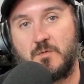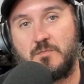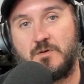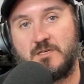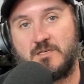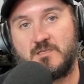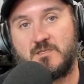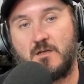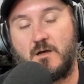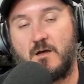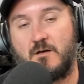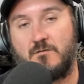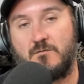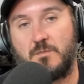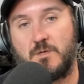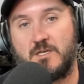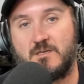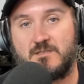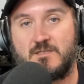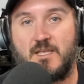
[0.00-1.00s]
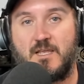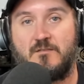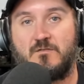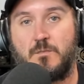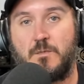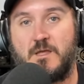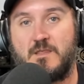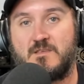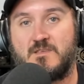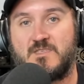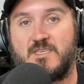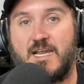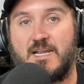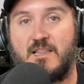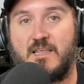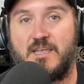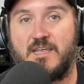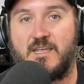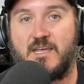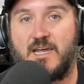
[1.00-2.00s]
be pissed off because they have to pay the
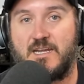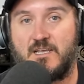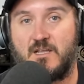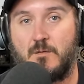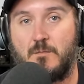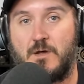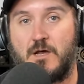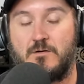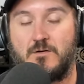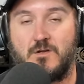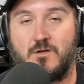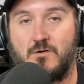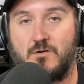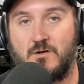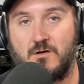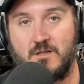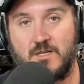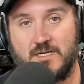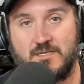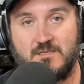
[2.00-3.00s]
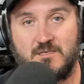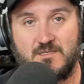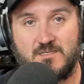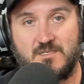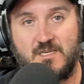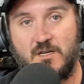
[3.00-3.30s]
satellite guy to come out and go collect his